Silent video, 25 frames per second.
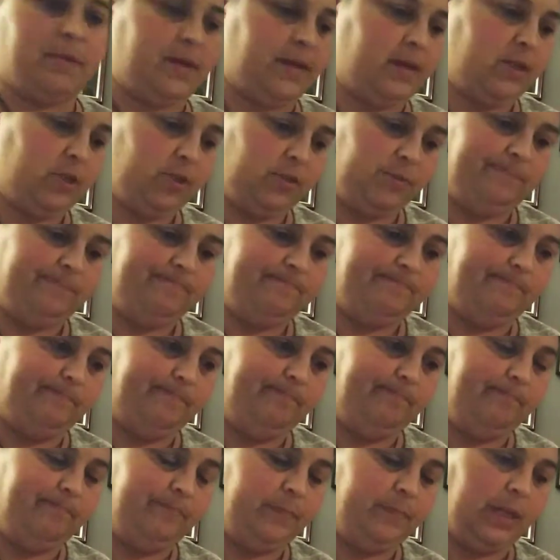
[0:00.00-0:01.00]
page,
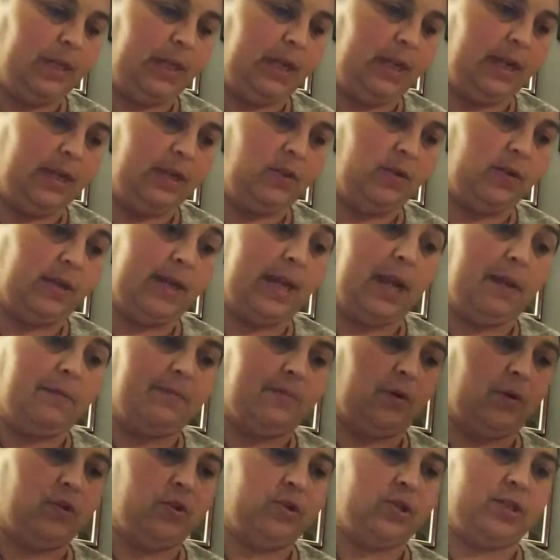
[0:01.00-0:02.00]
and you can
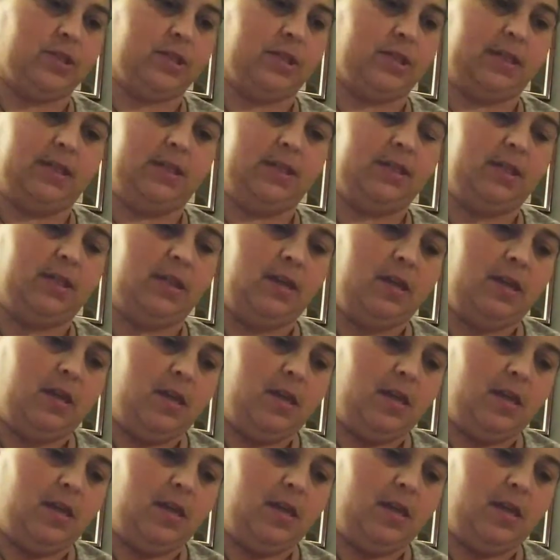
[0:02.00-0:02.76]
purchase these.